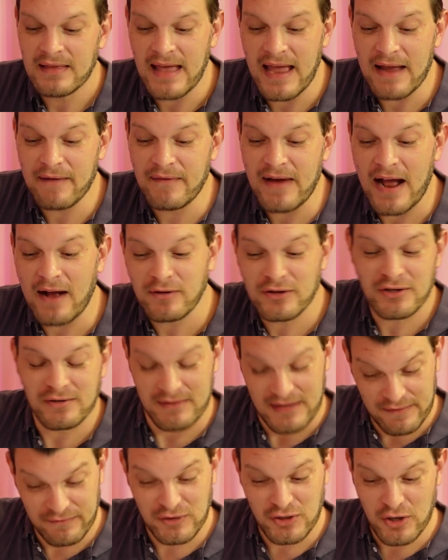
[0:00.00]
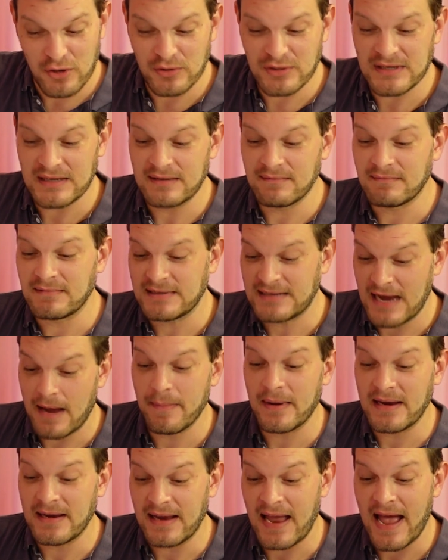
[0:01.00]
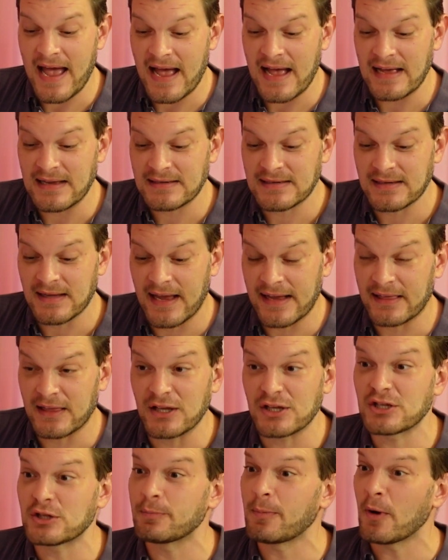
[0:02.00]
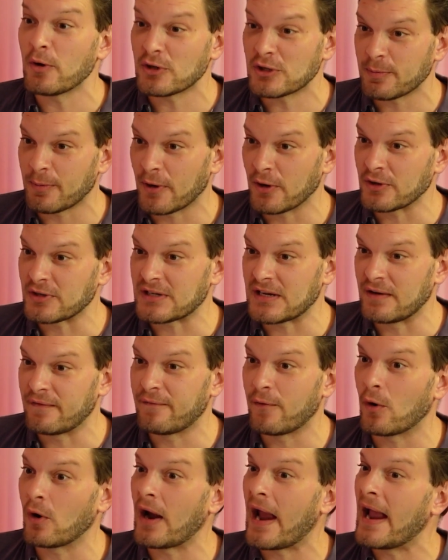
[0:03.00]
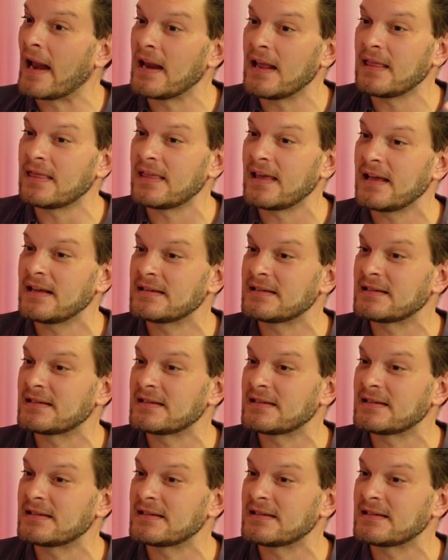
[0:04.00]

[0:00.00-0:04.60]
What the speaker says: They've chosen Demi as like the spokesperson for anything